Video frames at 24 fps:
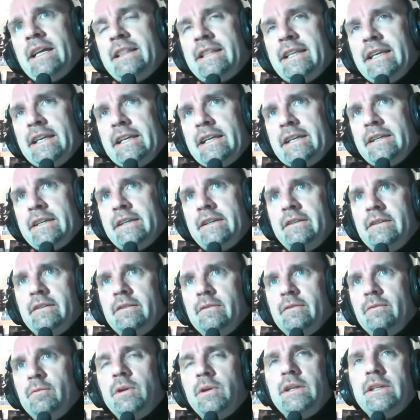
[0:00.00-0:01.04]
think
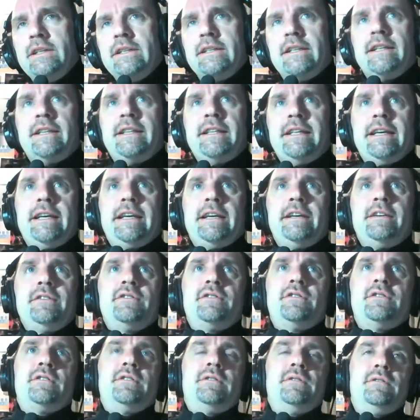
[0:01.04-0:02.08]
one of the
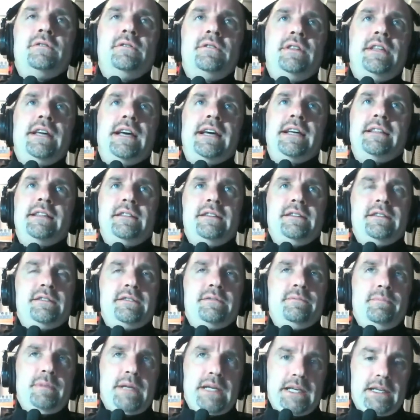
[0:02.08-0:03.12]
things that
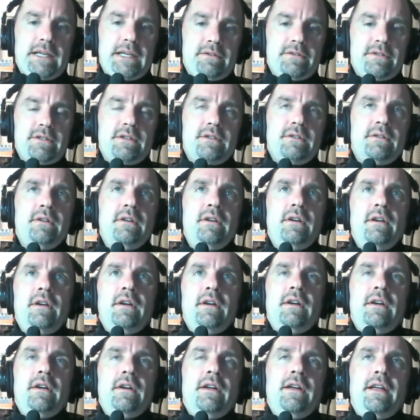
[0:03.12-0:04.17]
this means
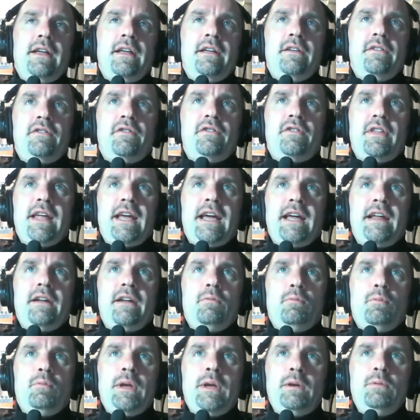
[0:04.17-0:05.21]
is
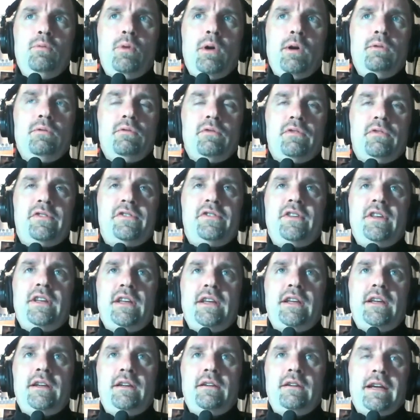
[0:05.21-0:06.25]
that we won't
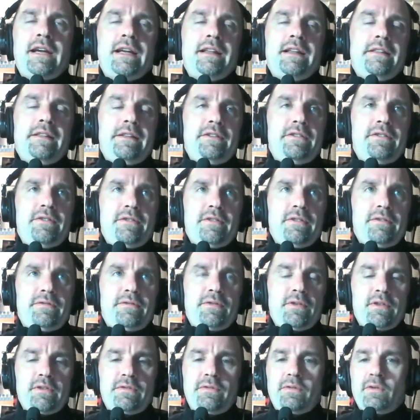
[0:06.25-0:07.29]
see, at least
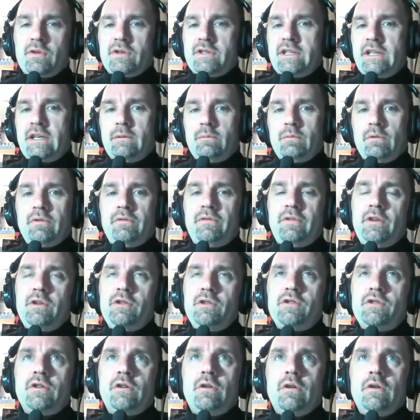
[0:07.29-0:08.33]
for the foreseeable
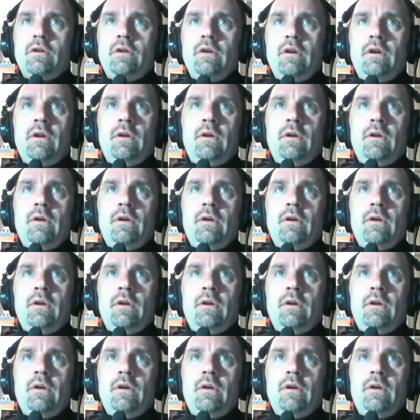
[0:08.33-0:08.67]
future,